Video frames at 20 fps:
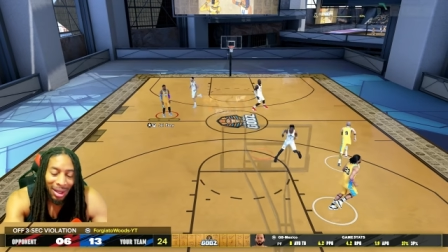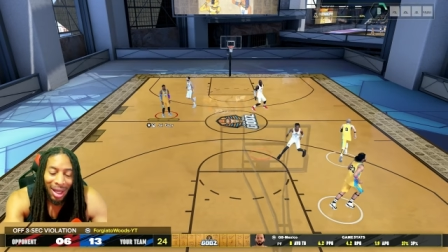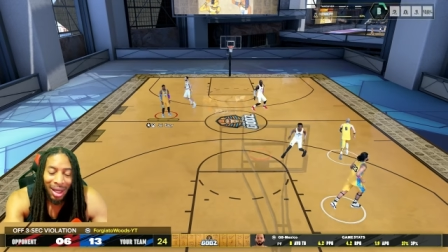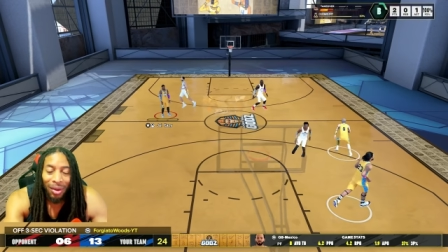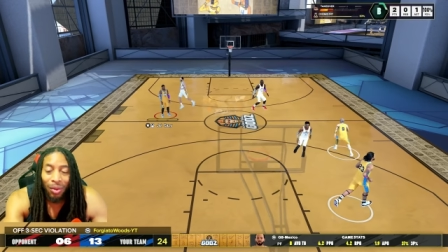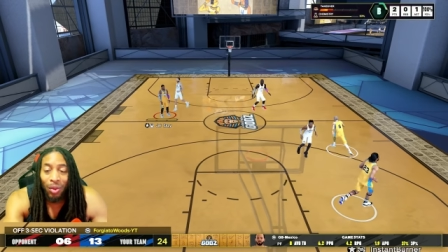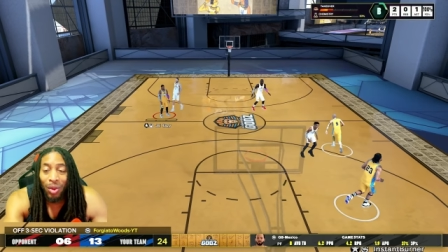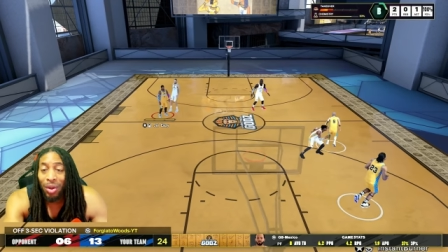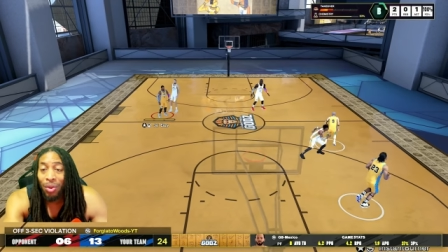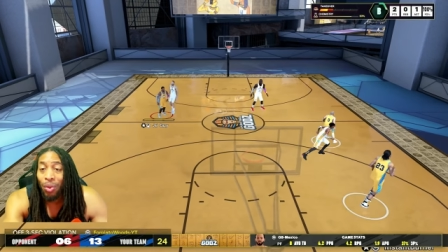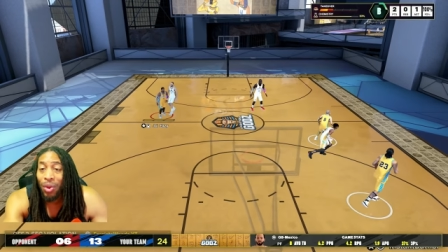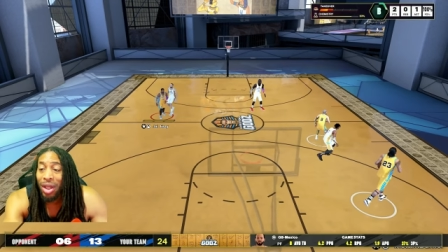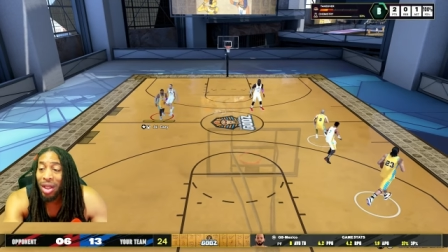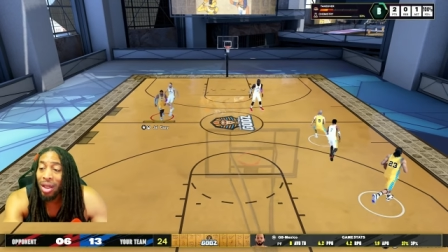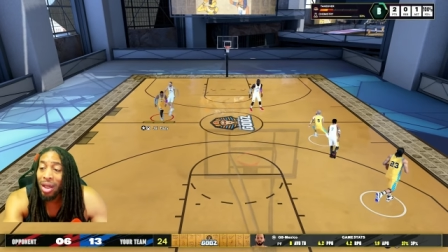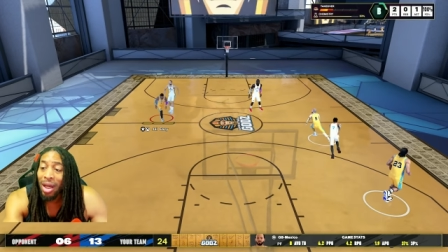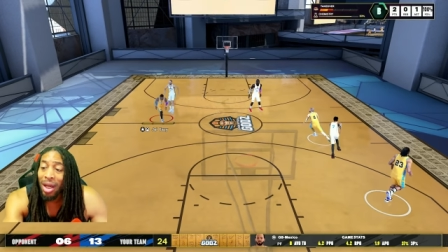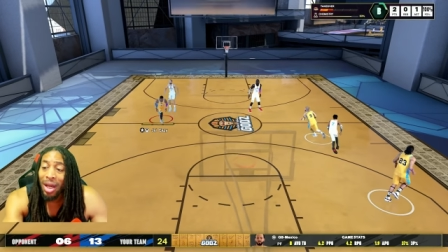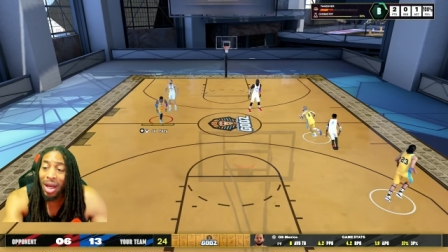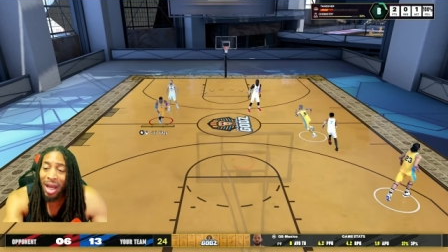Like we
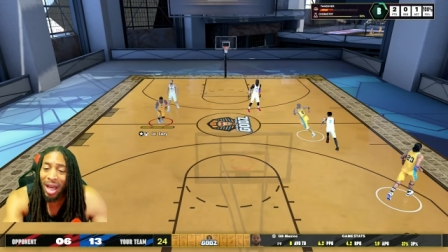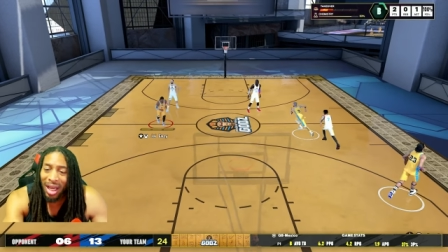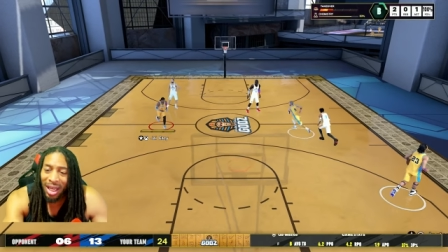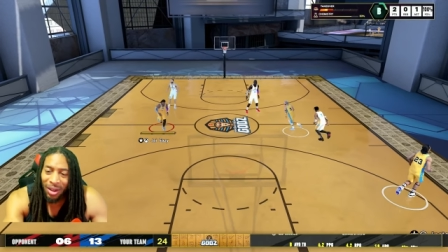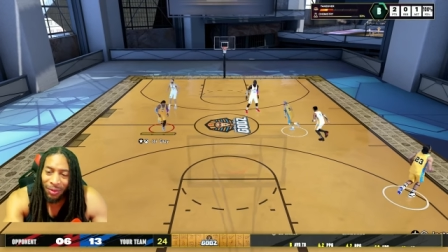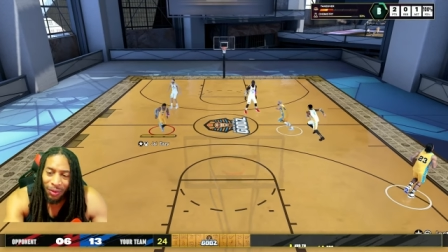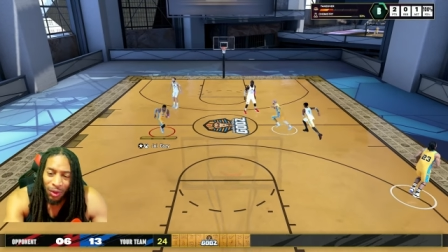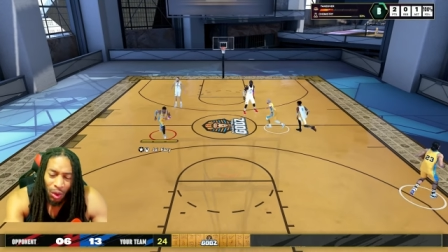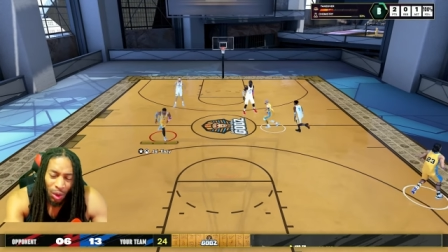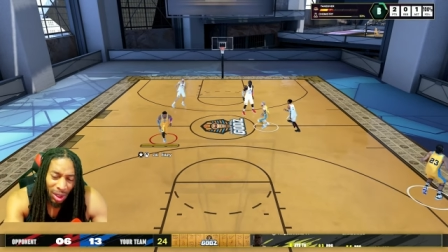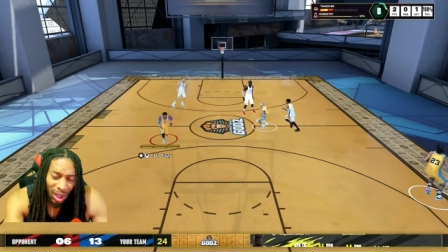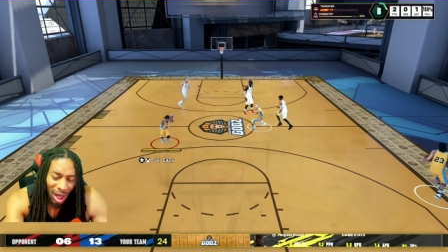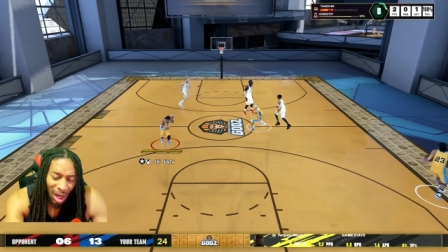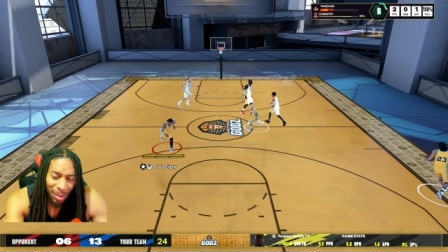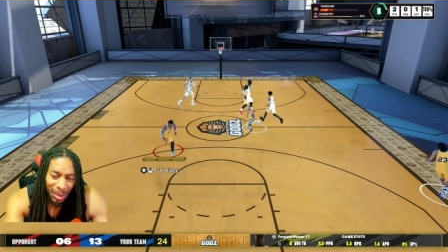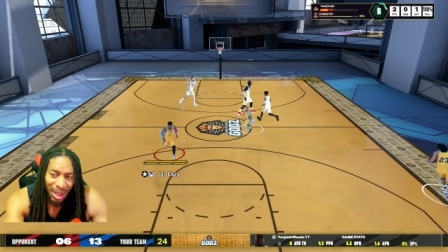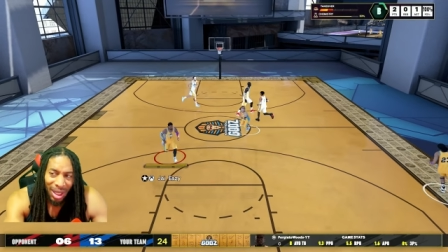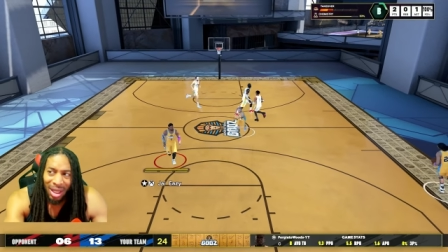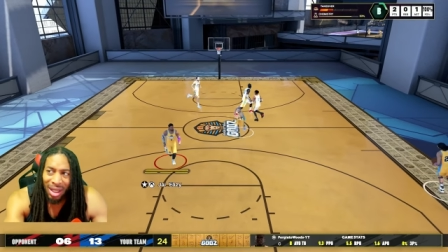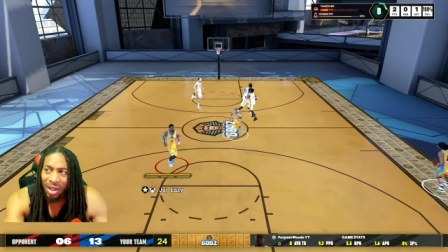we if you
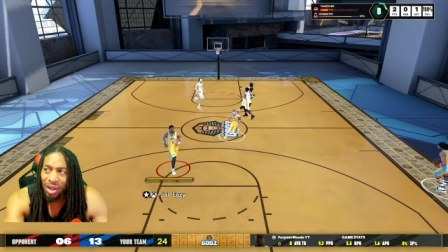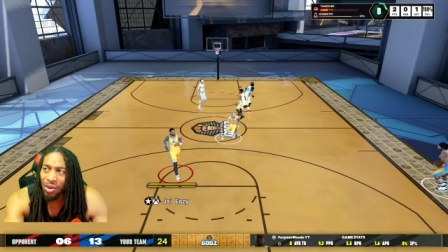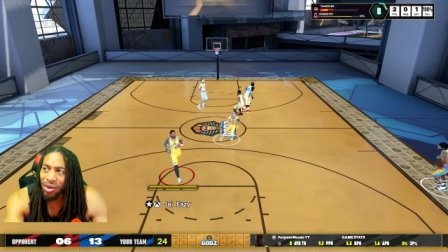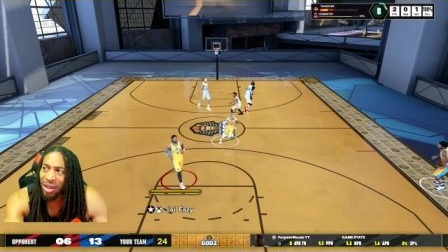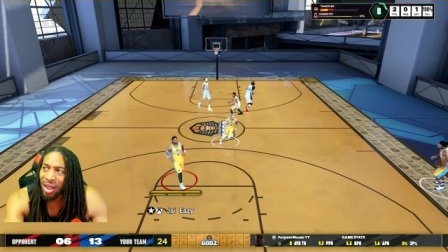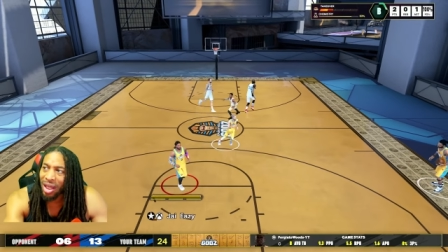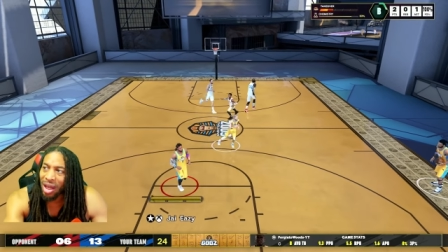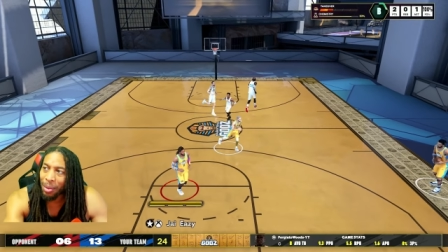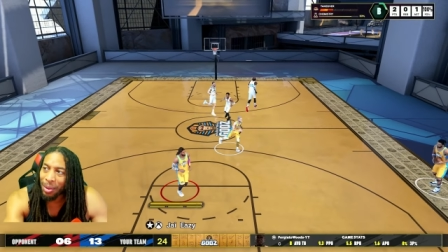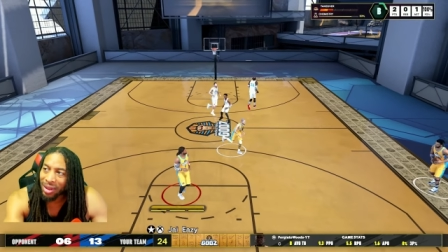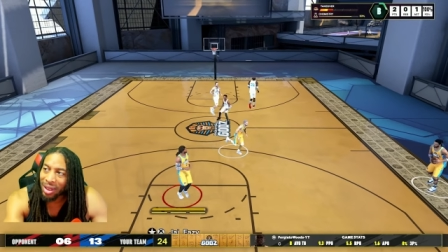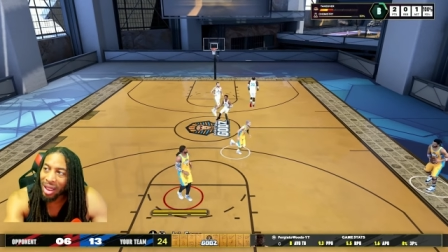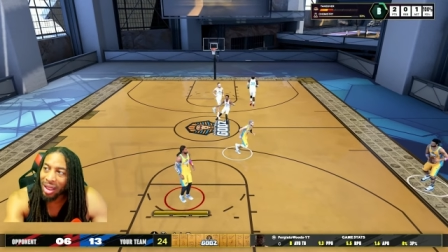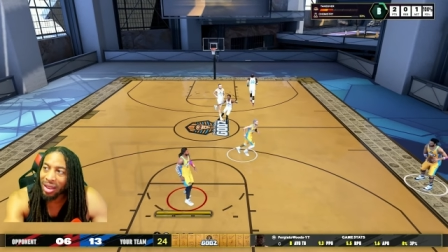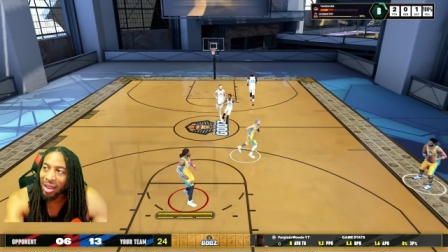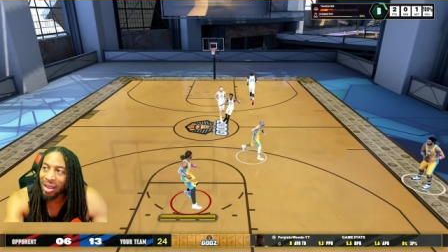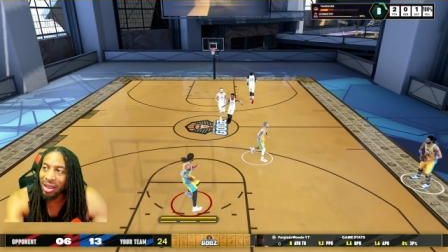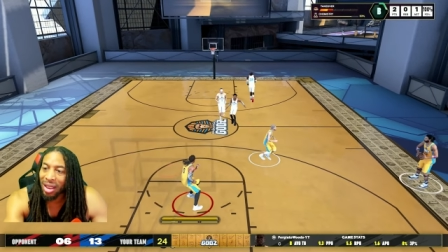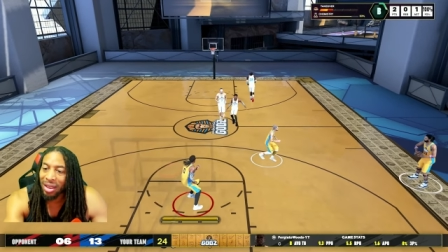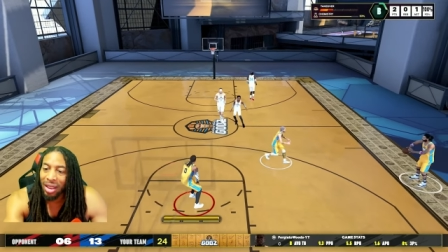come in and you say, I'm gonna take
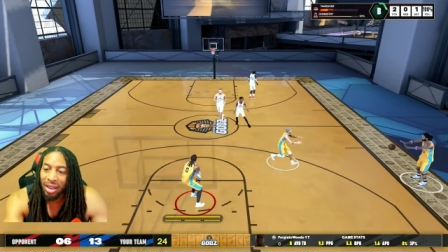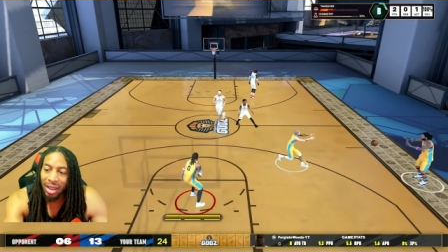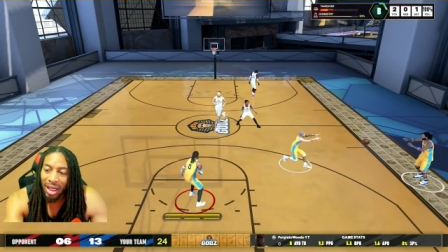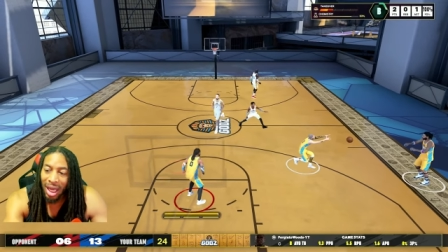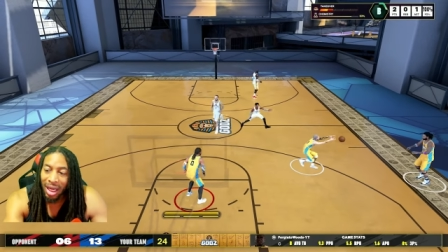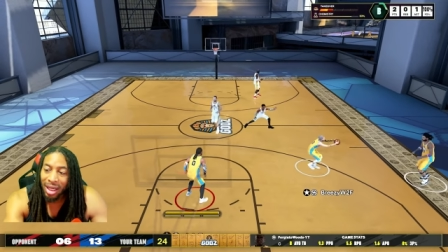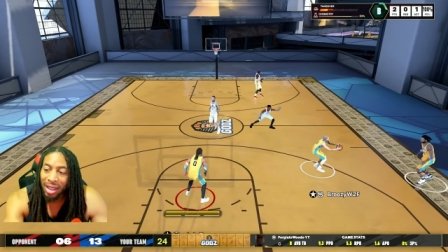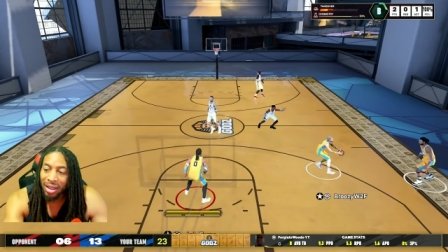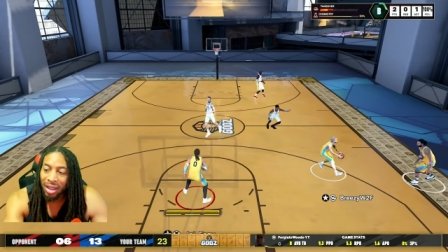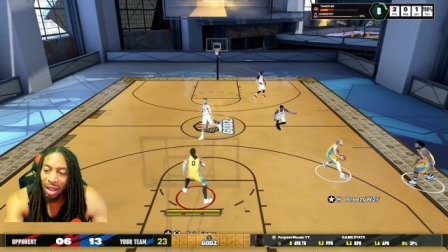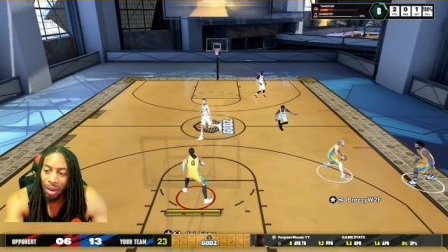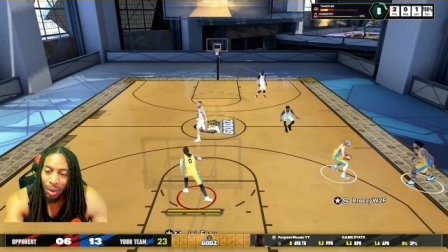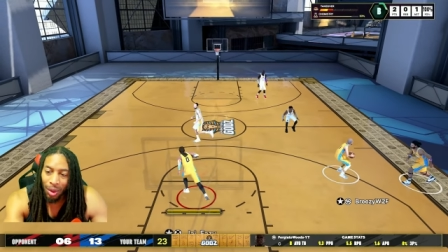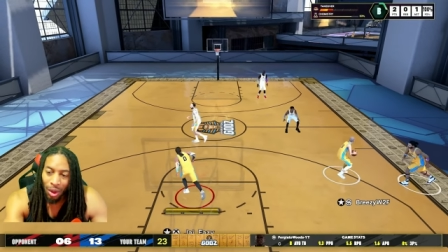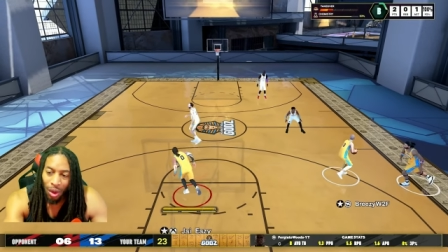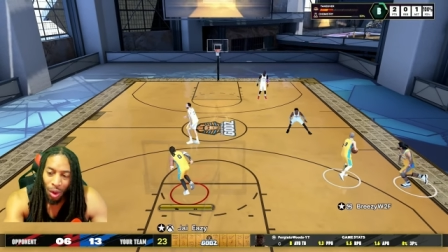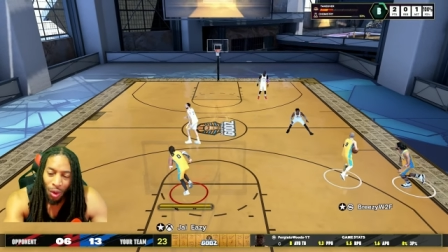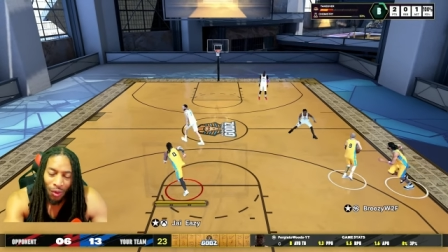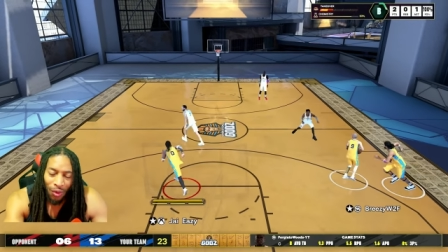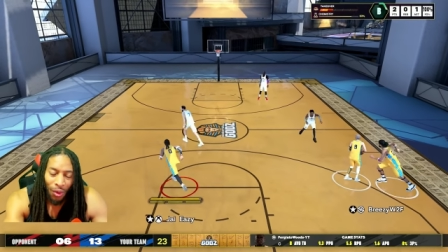this as a challenge and I'm gonna
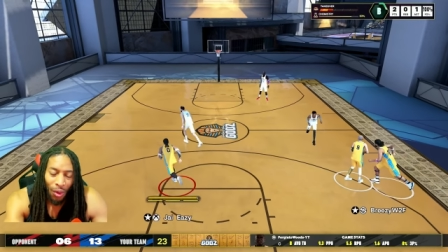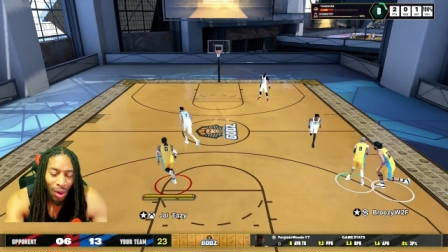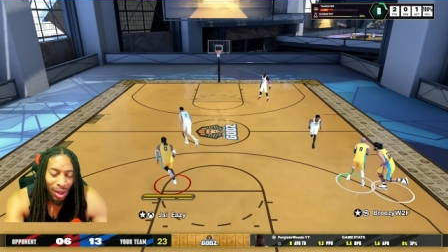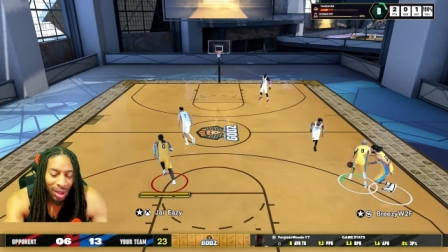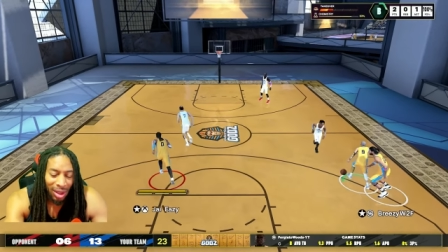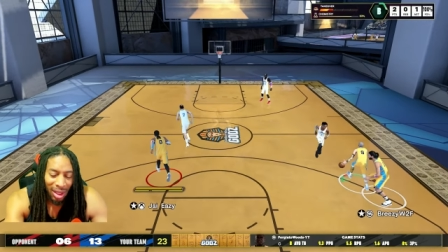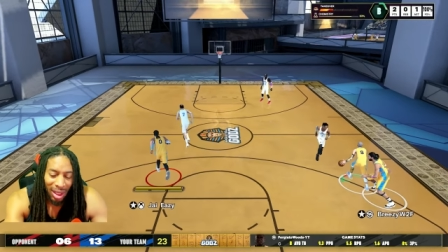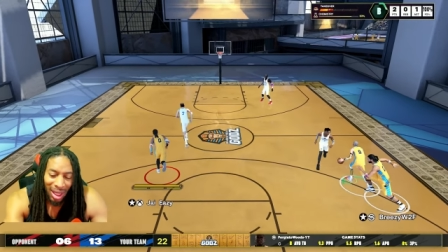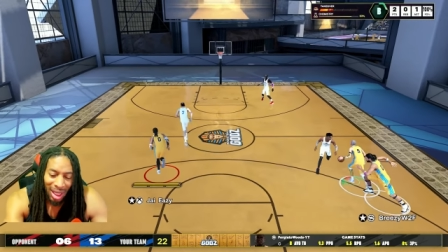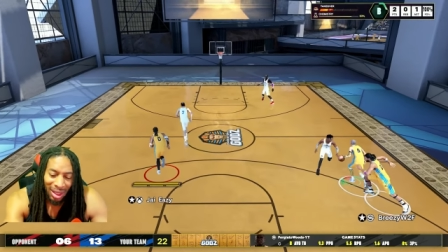go for it, then